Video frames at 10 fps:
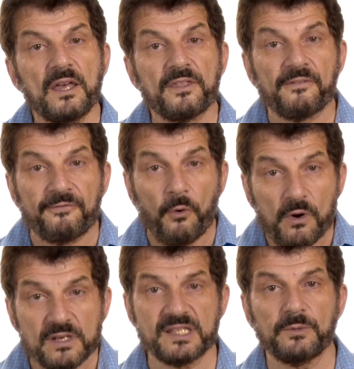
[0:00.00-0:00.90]
The
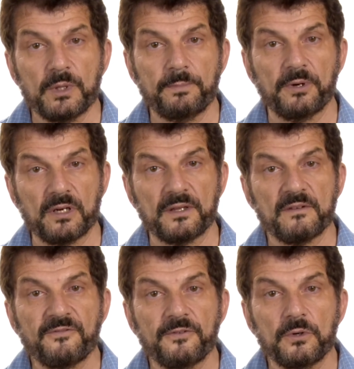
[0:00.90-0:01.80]
force that we put on the
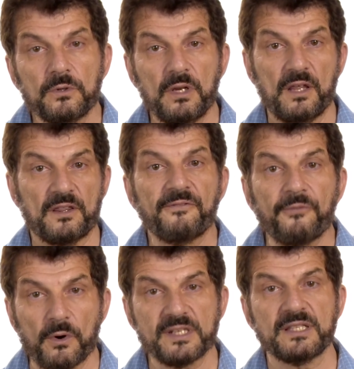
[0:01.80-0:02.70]
food, the
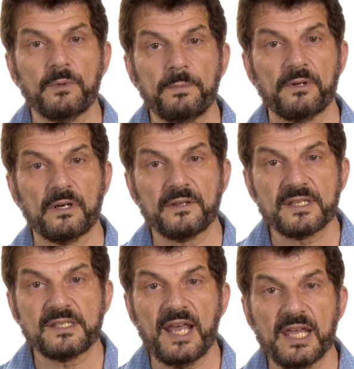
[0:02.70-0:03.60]
force that we put on the
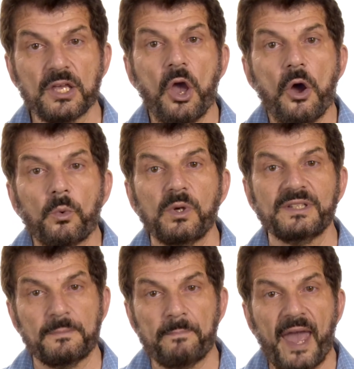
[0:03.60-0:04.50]
steak, will
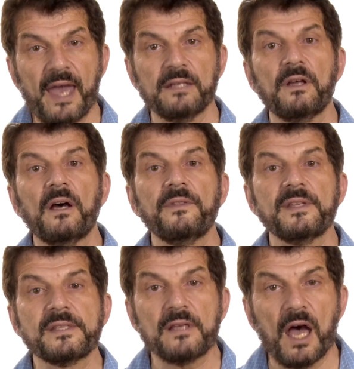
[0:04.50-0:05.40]
depend on the
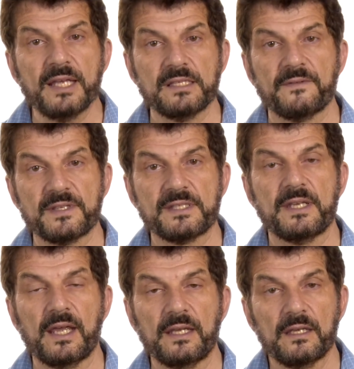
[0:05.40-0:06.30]
size of the
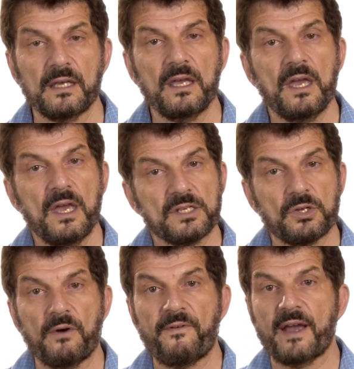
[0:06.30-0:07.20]
steak.
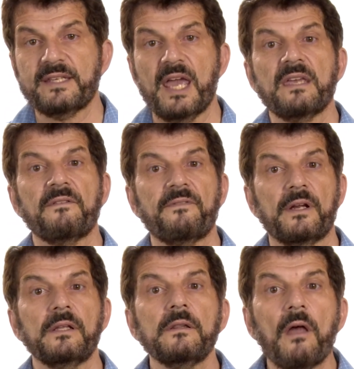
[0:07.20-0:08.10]
So if I take a
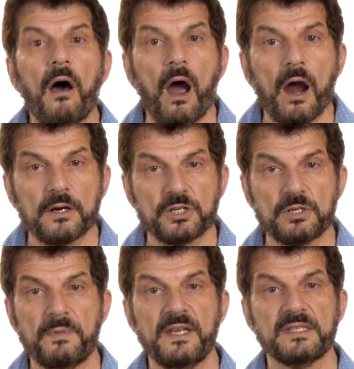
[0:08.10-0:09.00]
very
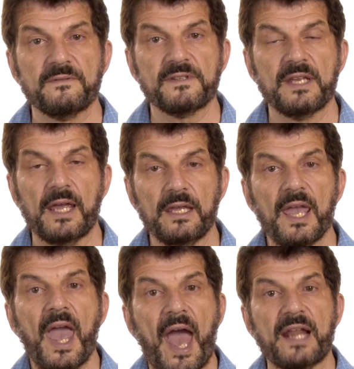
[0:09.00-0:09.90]
large piece of steak
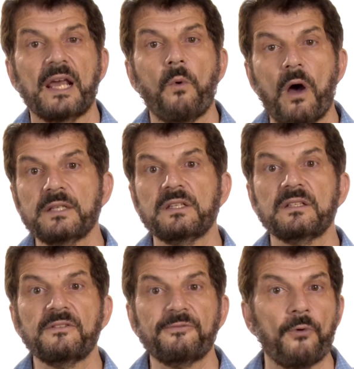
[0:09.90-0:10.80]
and I want to
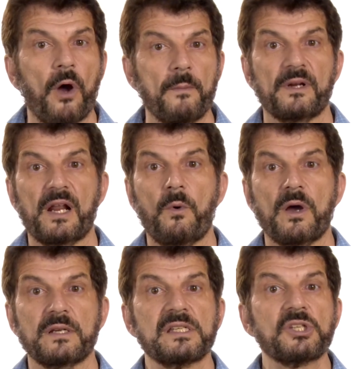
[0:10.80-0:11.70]
deform it, I
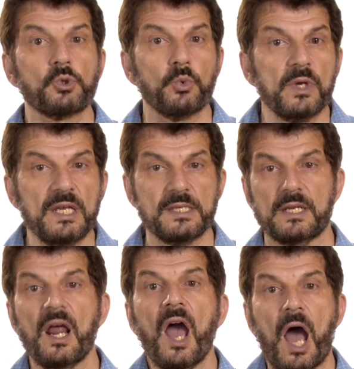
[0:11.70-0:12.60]
want to squeeze
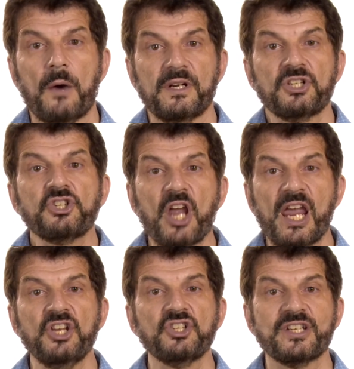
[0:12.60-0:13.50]
it, I want to
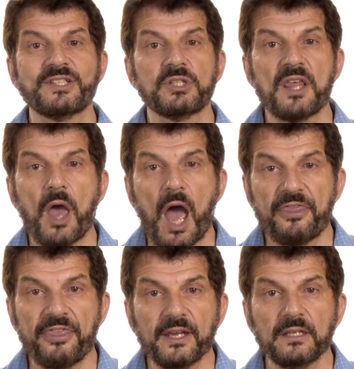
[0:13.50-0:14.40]
change its
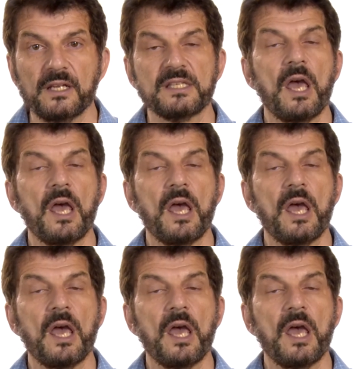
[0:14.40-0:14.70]
thickness